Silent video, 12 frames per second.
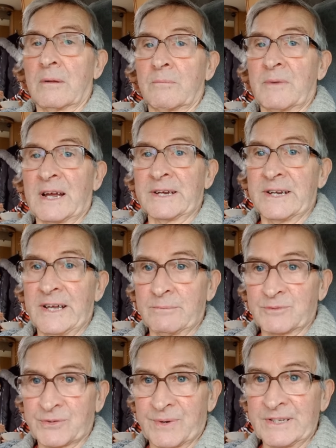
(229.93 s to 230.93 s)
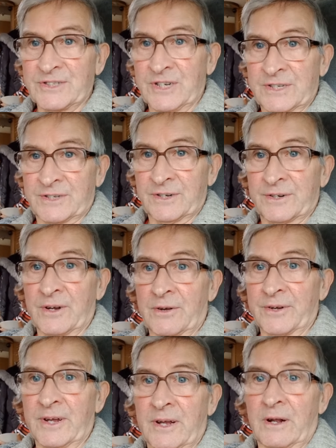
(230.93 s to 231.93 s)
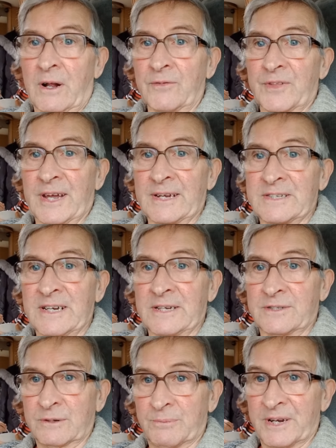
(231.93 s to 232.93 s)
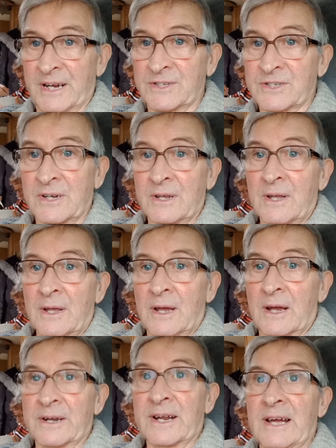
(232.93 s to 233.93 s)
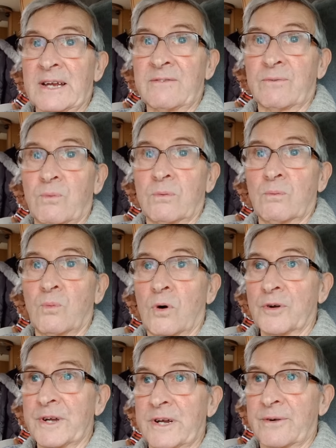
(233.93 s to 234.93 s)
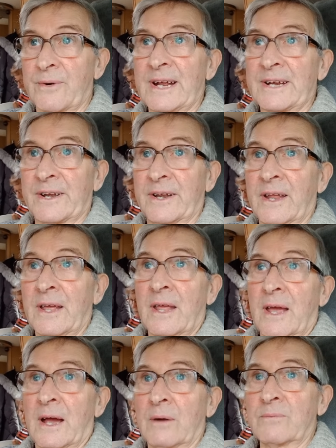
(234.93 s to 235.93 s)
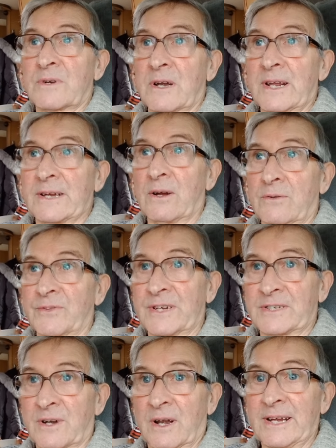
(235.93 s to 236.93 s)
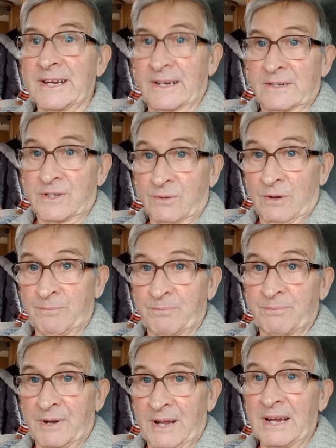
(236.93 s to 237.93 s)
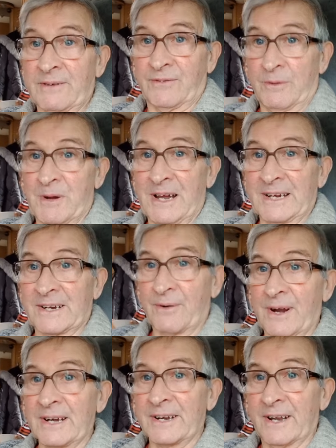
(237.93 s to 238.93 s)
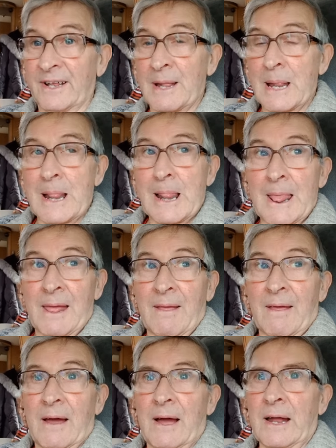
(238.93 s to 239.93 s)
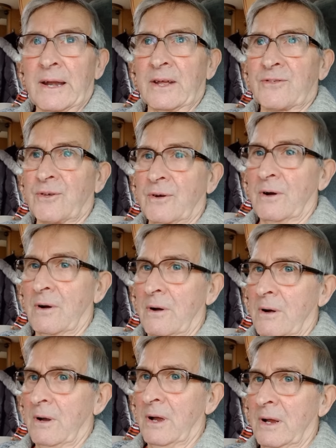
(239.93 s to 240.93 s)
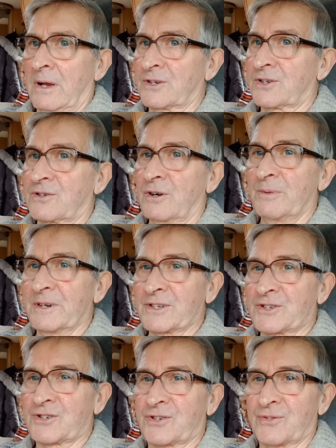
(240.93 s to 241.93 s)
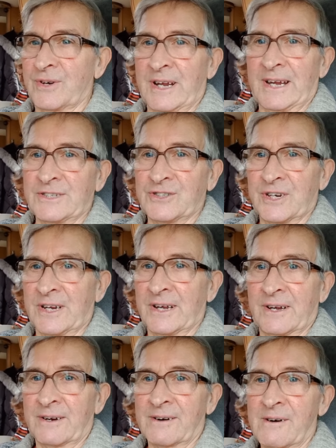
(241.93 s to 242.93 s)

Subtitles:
my name's registered on their database, and I've won a grant, and click on this link to apply for my grant. And I thought, there's something strange here.